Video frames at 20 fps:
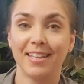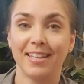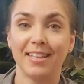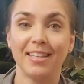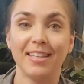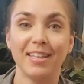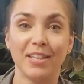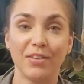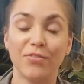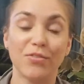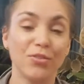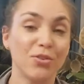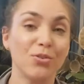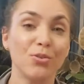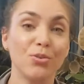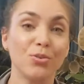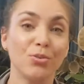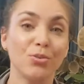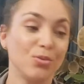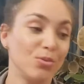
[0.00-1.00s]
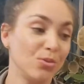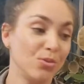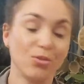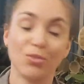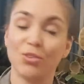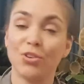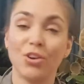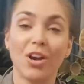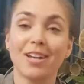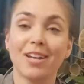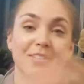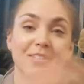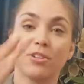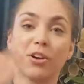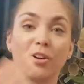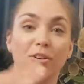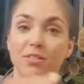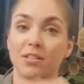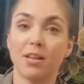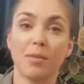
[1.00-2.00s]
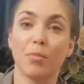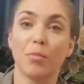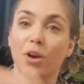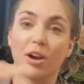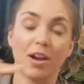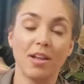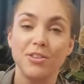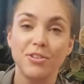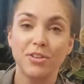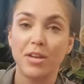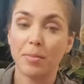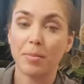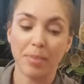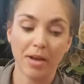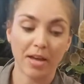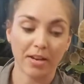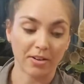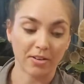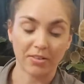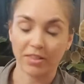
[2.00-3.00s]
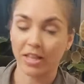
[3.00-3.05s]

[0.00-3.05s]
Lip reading: if you got to start somewhere and you get better.